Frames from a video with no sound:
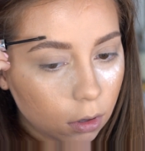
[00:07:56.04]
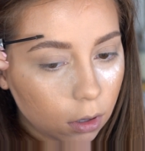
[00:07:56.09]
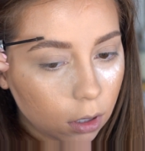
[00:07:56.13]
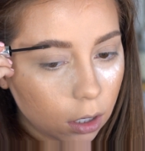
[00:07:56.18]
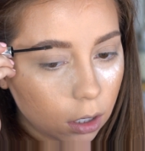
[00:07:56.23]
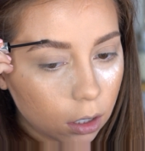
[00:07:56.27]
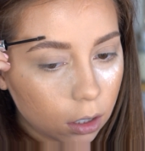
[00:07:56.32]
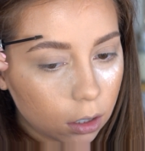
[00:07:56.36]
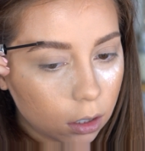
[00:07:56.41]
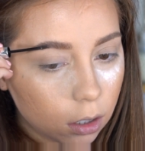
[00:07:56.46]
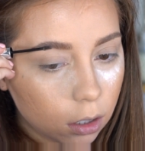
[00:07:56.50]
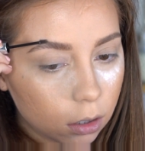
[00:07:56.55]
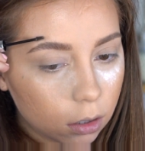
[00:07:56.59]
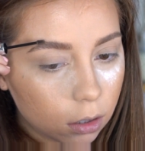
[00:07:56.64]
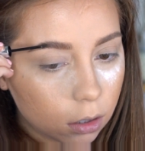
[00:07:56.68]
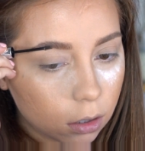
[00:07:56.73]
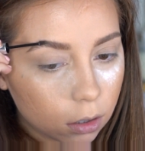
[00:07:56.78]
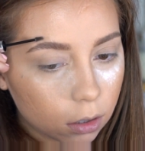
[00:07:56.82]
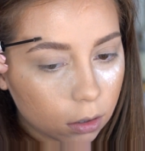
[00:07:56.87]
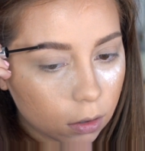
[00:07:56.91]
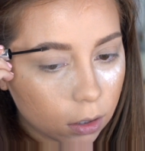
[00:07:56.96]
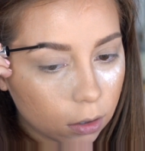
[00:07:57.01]
think it needs
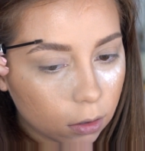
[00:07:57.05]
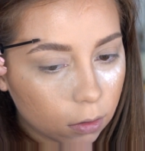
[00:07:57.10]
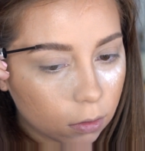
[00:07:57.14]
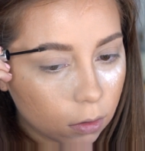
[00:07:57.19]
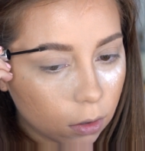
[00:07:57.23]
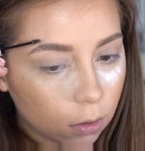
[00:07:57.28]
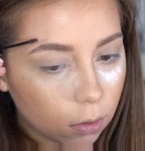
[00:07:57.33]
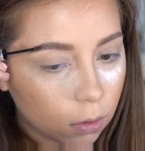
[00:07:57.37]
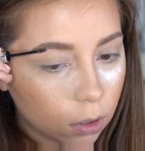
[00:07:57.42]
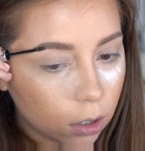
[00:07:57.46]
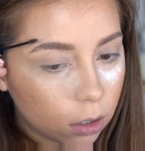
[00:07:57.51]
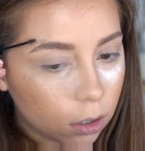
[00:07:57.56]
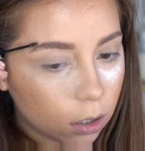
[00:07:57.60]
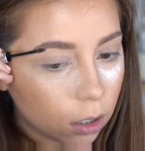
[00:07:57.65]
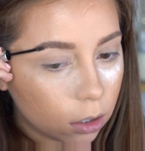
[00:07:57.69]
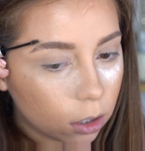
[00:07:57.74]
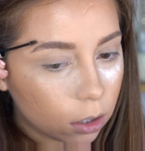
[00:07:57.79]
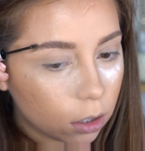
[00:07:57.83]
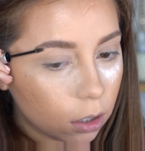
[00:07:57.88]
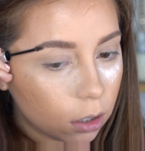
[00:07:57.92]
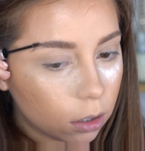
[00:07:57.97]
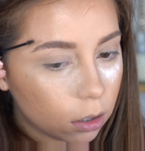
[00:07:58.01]
it, so I don't always
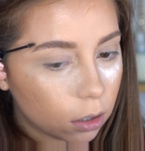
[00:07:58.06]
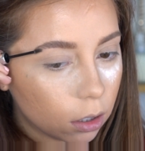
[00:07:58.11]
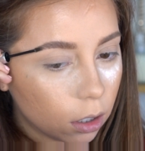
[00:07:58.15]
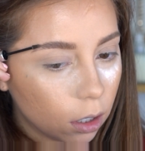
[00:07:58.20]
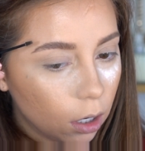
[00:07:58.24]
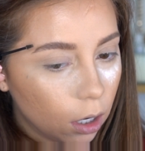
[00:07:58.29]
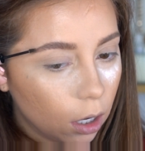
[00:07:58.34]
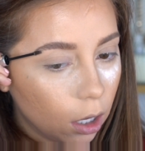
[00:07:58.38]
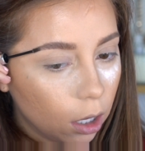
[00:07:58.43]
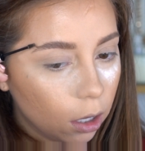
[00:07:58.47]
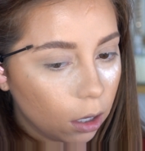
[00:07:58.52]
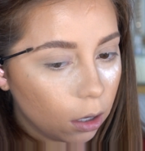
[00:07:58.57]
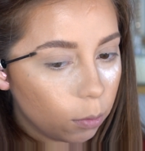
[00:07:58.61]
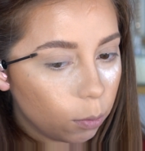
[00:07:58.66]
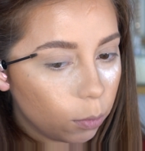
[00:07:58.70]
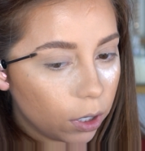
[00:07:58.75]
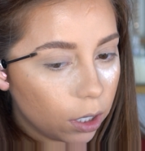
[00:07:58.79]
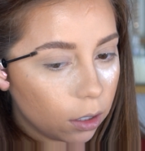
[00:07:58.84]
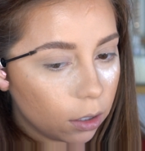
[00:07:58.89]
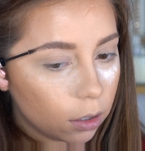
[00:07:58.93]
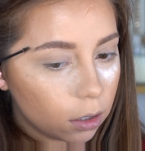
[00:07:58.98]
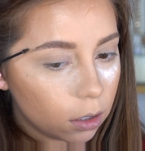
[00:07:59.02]
touch this.
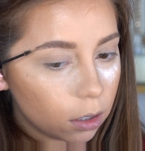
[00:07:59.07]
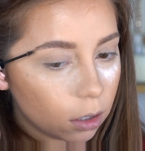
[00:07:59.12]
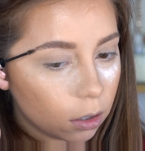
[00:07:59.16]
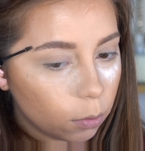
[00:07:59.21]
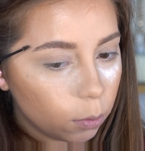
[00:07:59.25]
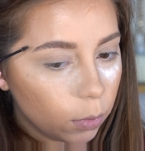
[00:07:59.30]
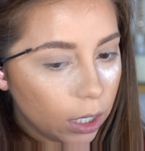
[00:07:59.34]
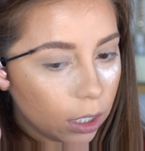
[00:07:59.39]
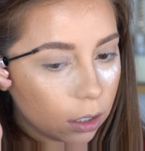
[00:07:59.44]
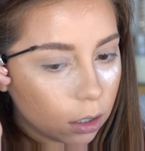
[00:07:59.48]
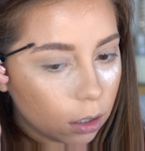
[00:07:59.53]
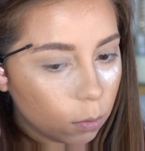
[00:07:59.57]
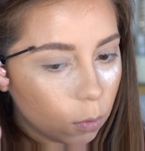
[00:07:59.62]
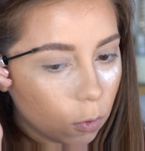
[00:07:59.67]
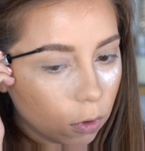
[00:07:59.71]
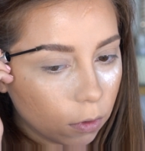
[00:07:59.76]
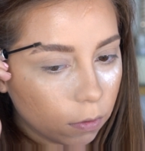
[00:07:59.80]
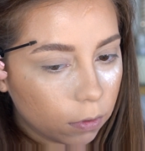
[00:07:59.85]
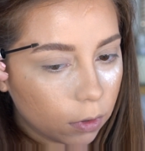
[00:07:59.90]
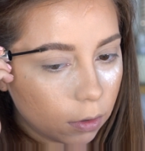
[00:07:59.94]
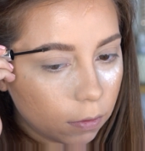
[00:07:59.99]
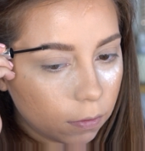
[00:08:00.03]
But it still makes it
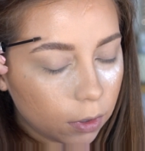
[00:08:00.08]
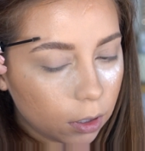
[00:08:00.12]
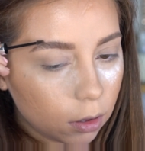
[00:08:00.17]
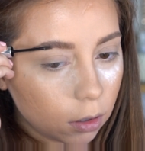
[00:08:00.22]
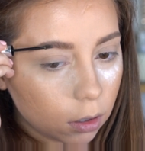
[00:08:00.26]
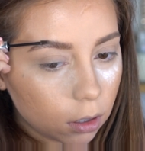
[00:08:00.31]
more fluffy